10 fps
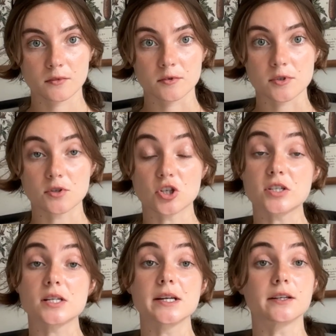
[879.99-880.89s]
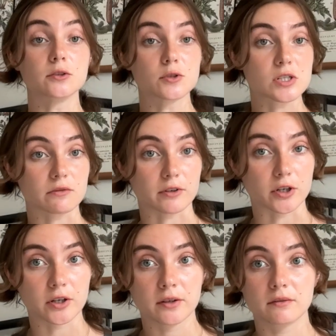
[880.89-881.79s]
So just like
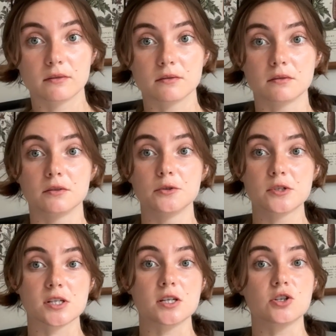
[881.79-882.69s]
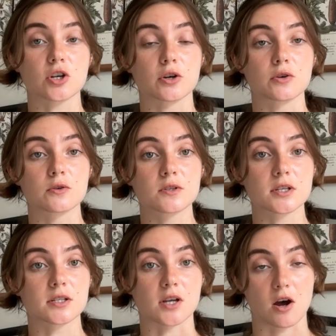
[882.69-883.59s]
Lucifer, Lucy chose
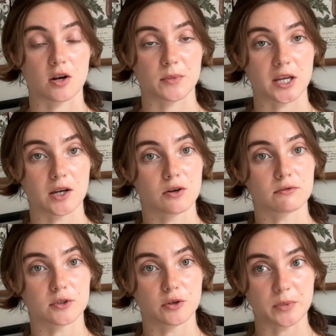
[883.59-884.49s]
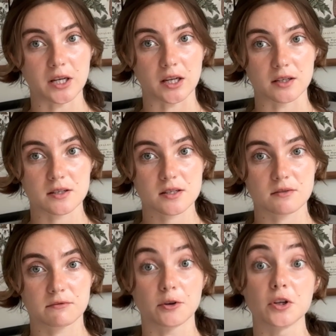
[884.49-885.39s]
autonomy over obedience,
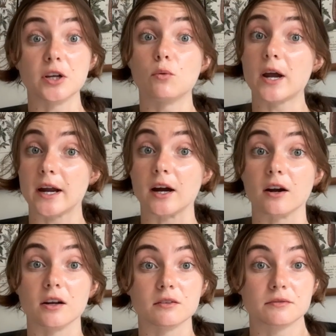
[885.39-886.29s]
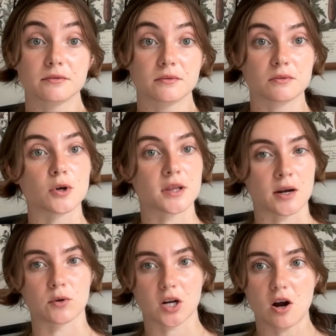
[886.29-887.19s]
fully aware of what
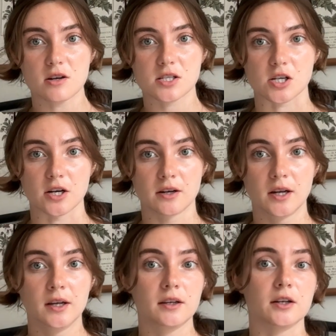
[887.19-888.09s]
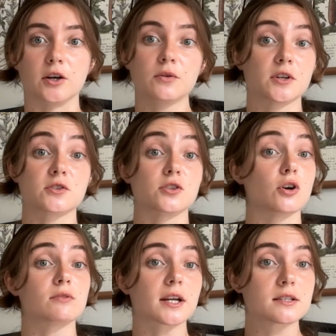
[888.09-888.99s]
that would cost her. There's
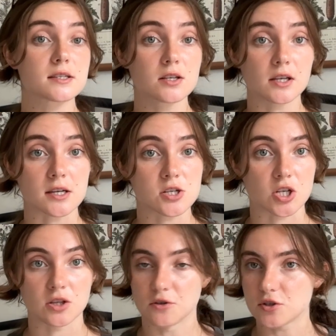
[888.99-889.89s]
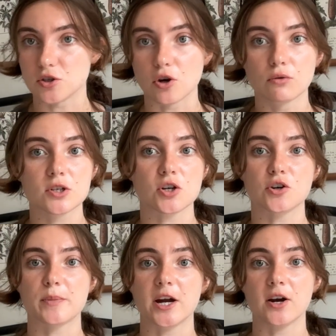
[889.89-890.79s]
no reconciliation, there's no return
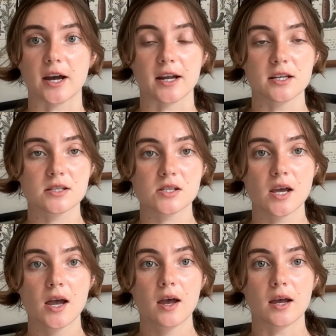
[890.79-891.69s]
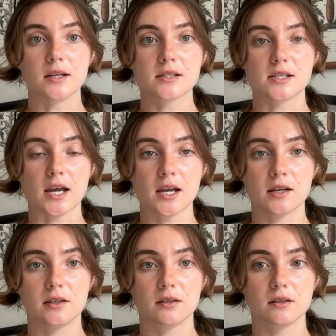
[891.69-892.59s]
to paradise.
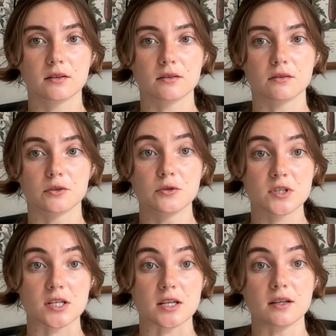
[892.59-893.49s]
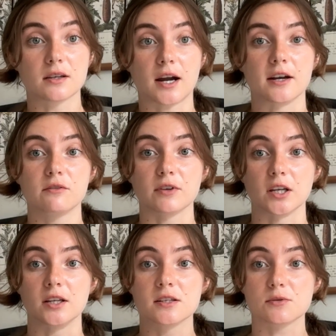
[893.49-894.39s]
Instead, Lucy kind of
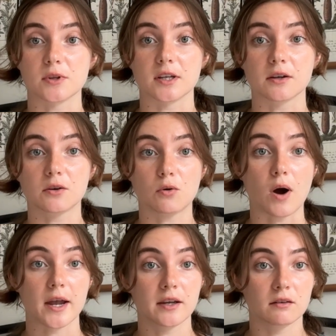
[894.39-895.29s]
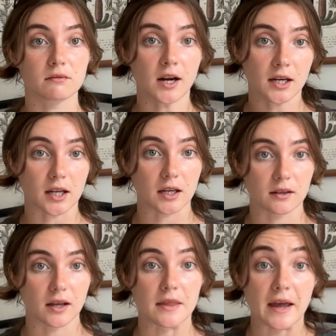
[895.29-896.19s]
ends with a quiet reckoning,
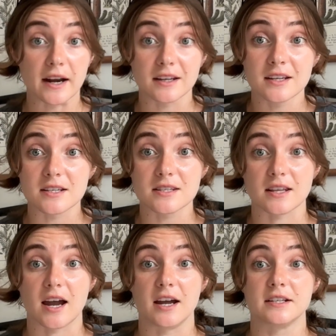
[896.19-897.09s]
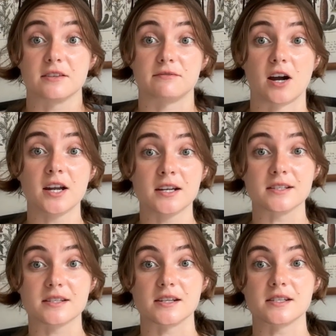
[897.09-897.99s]
and that is that
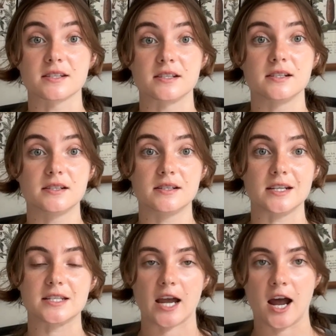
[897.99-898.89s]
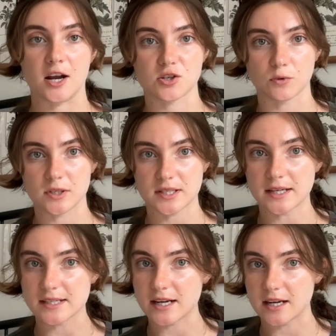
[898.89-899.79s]
defiance doesn't detach one's
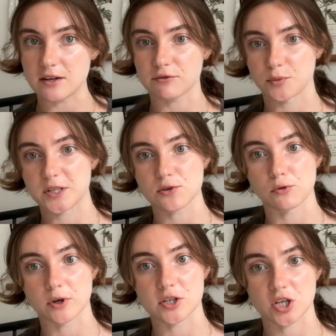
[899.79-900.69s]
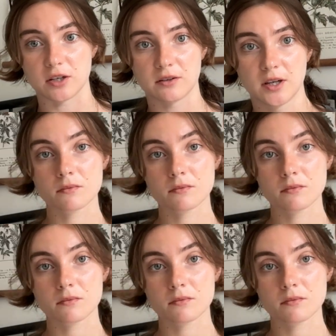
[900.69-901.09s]
identity from its origin.